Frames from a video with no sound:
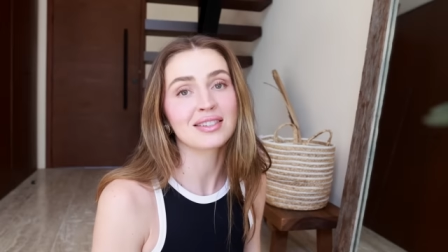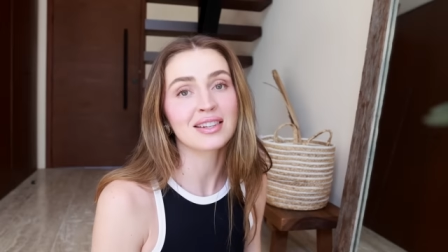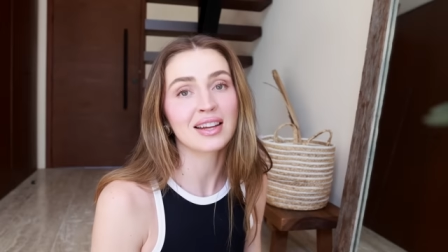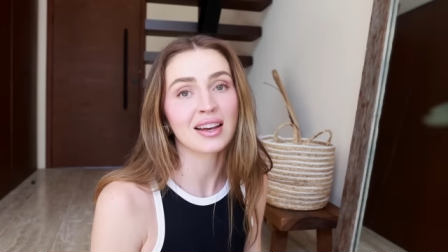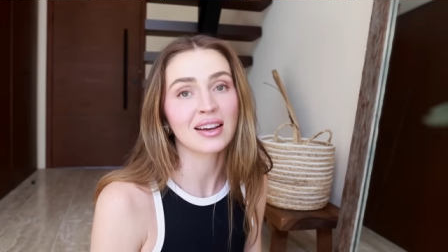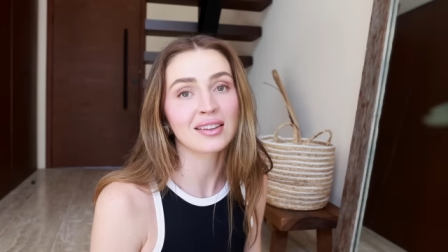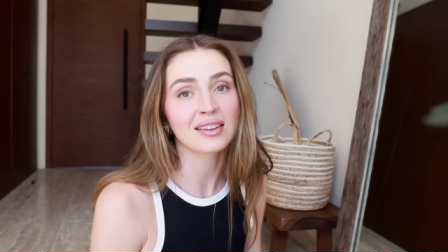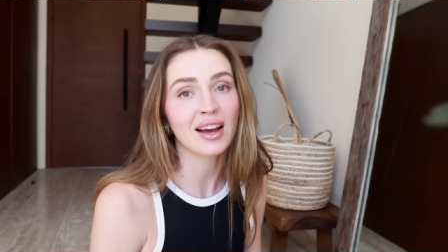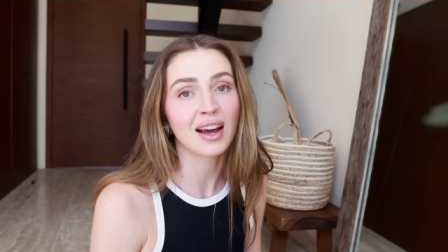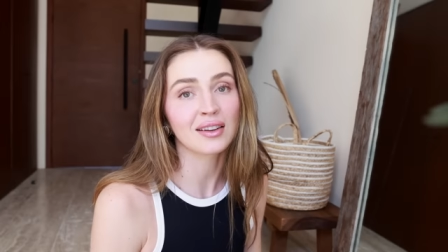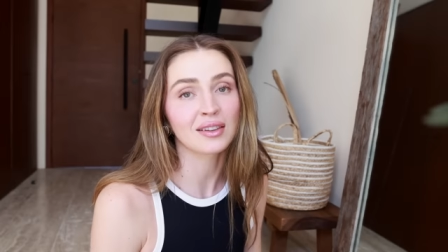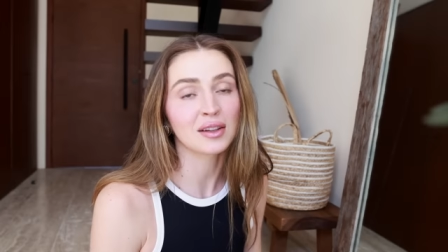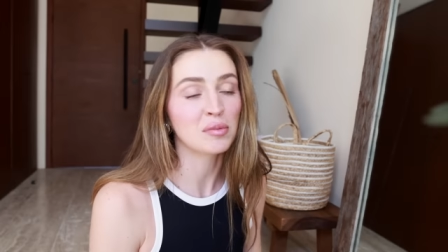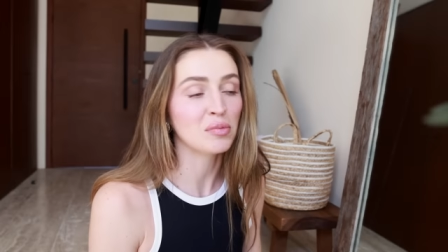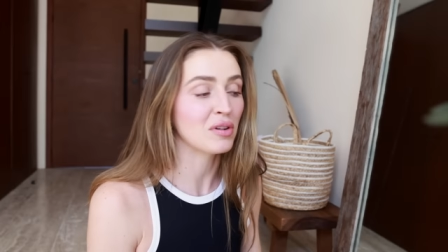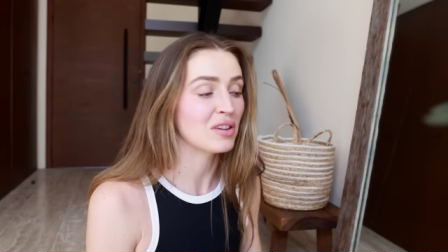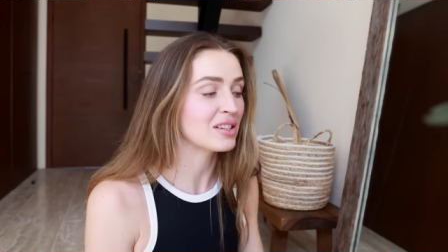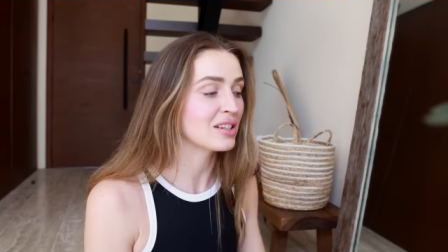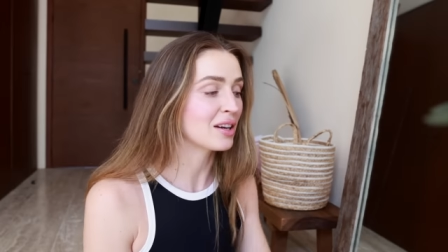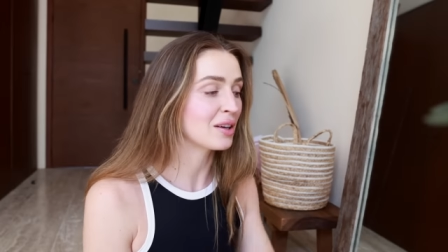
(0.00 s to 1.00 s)
Dan kindly
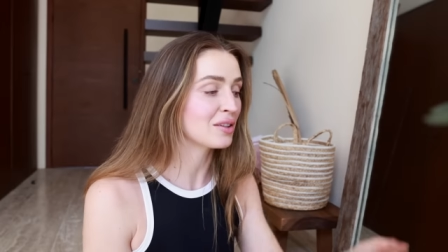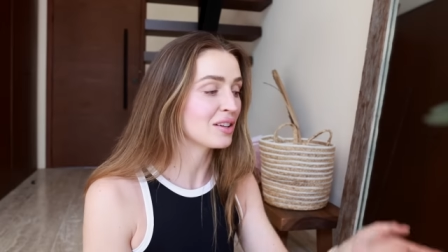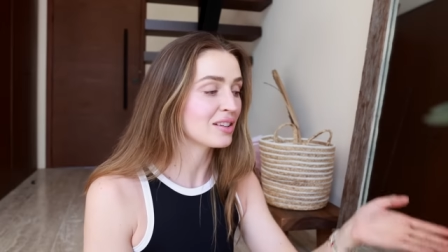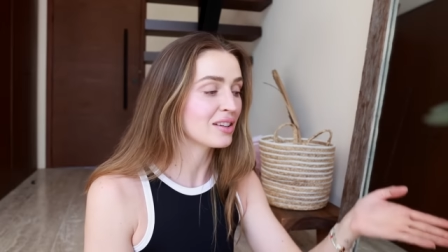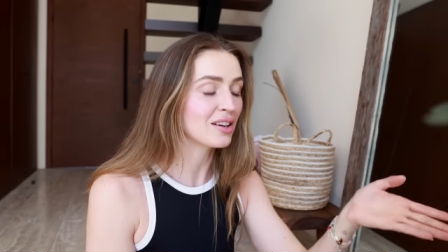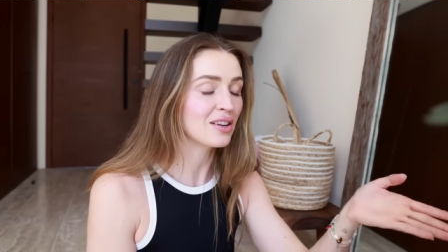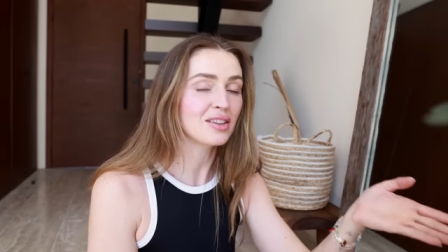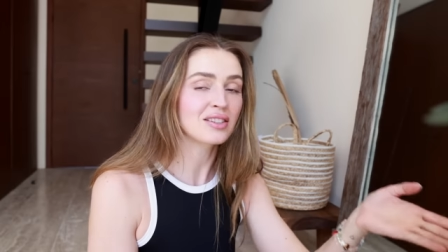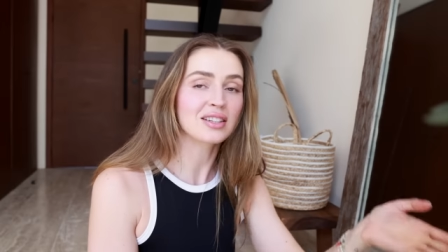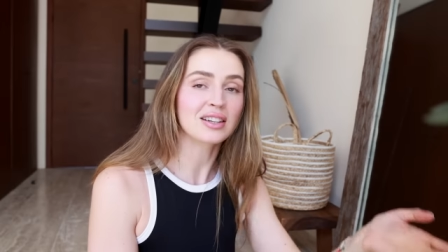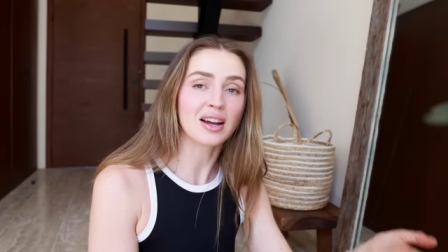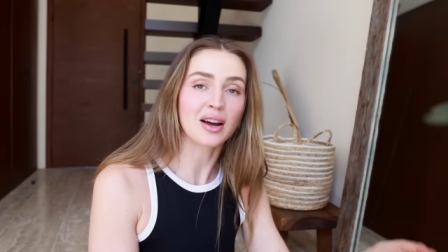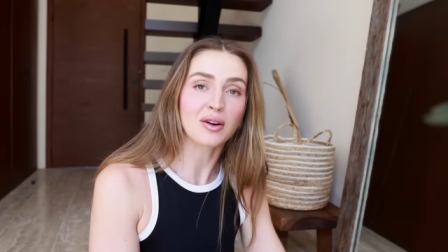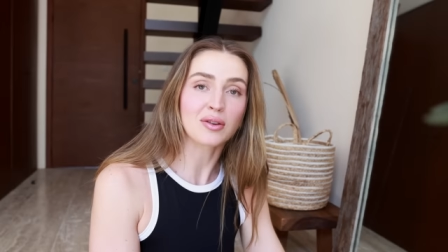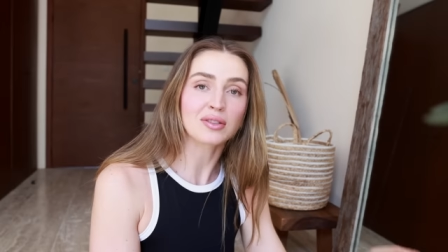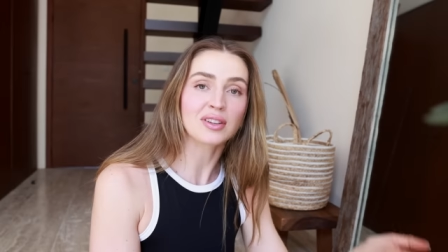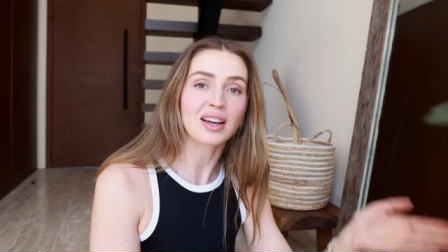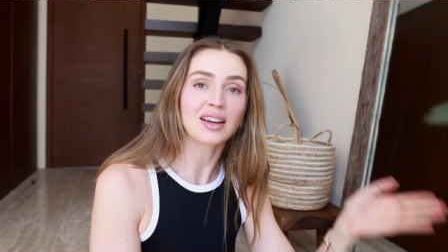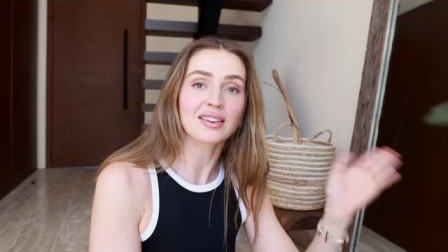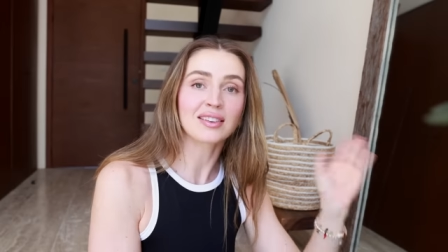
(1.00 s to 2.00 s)
pointed out that there is an
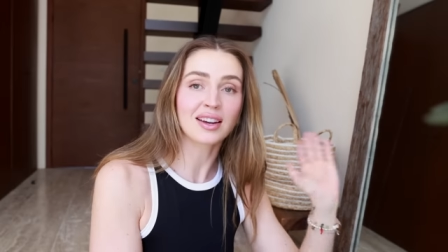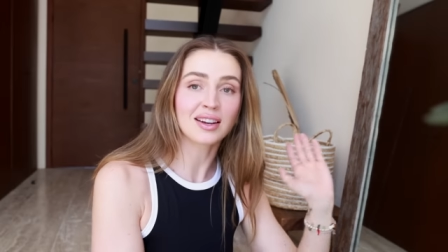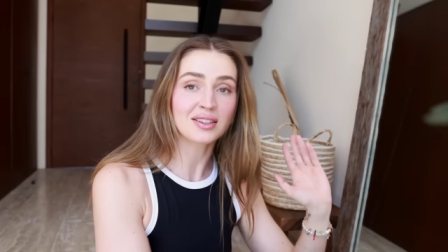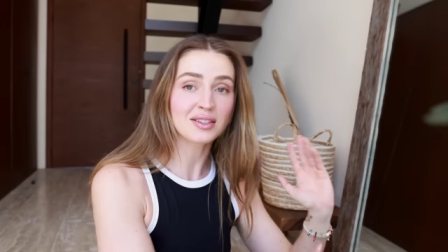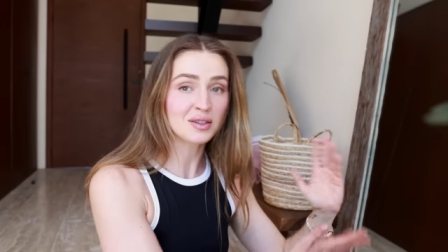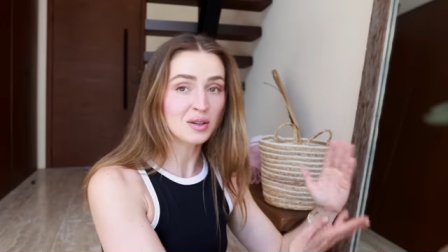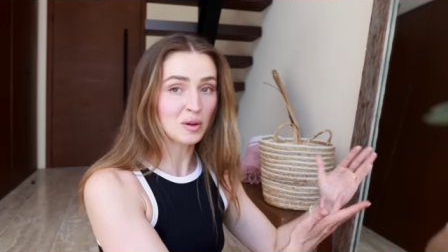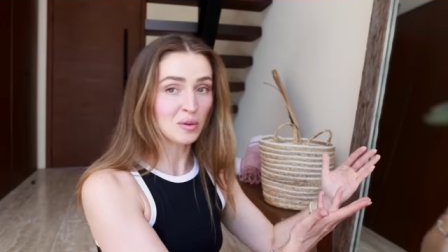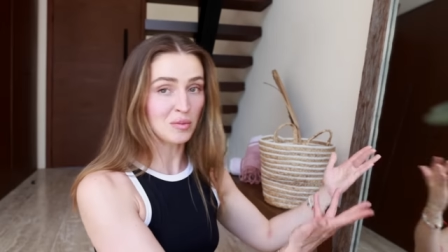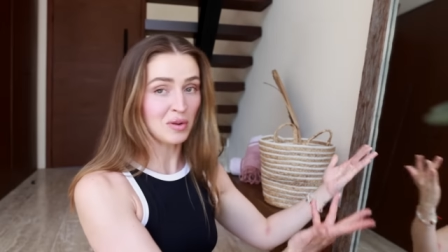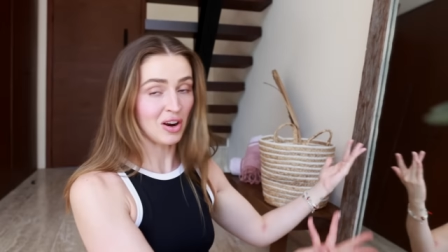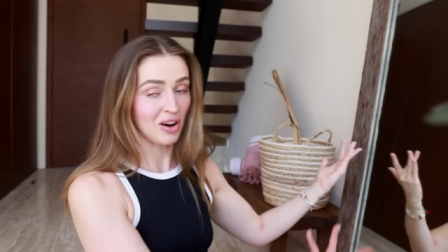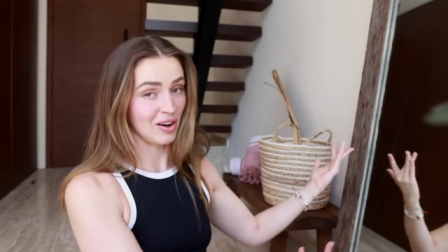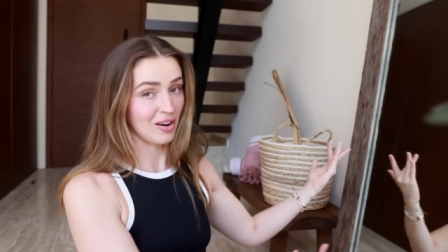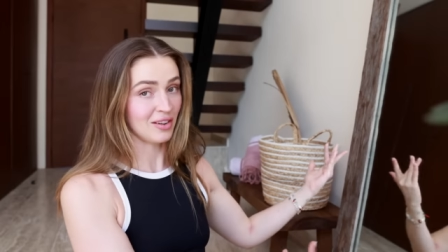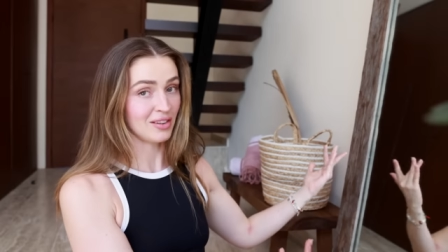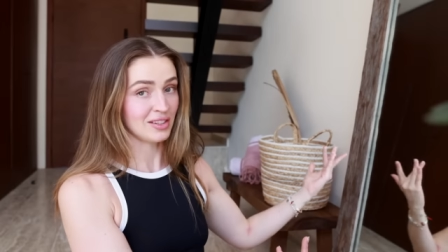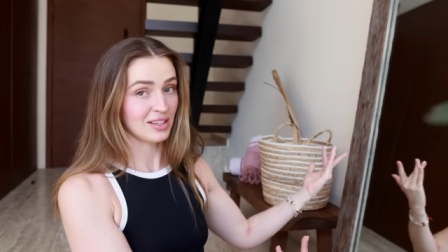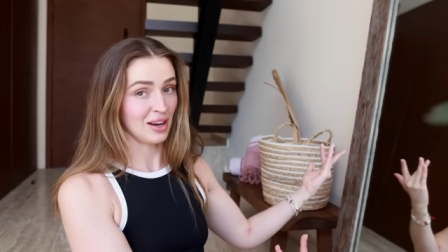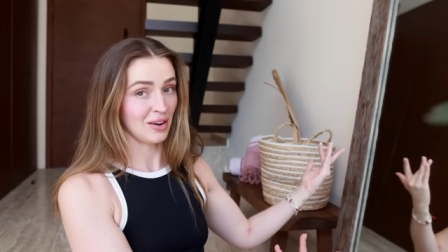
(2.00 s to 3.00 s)
outlet next to the
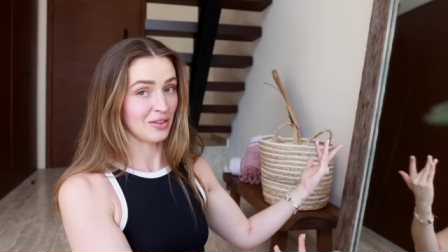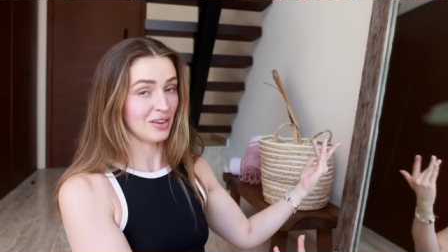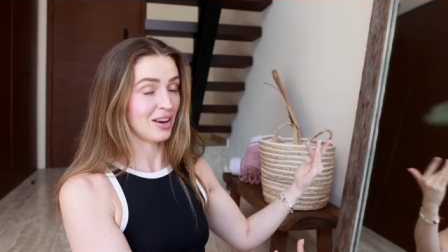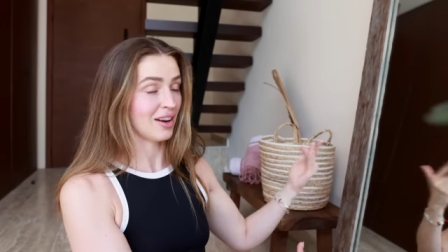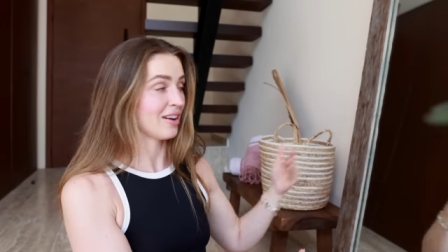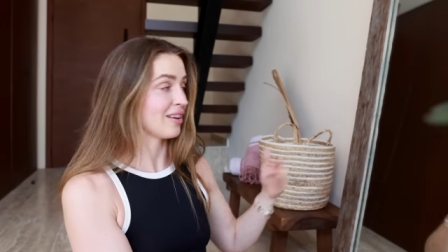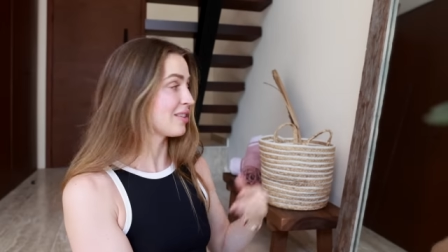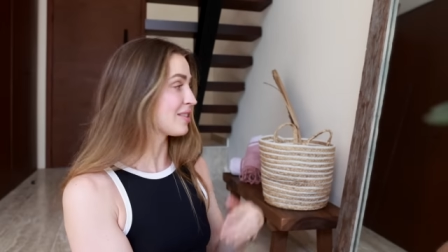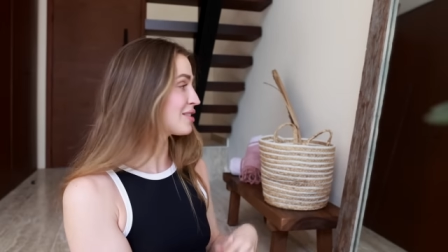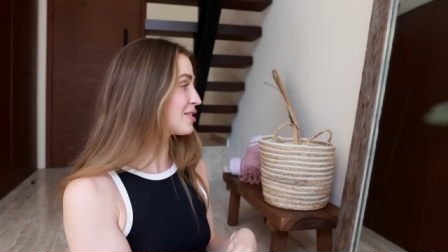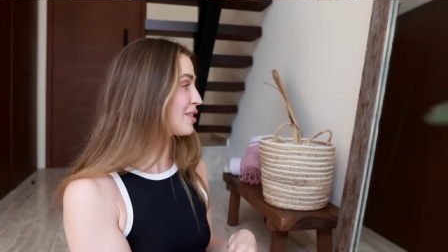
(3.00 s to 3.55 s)
mirror down here,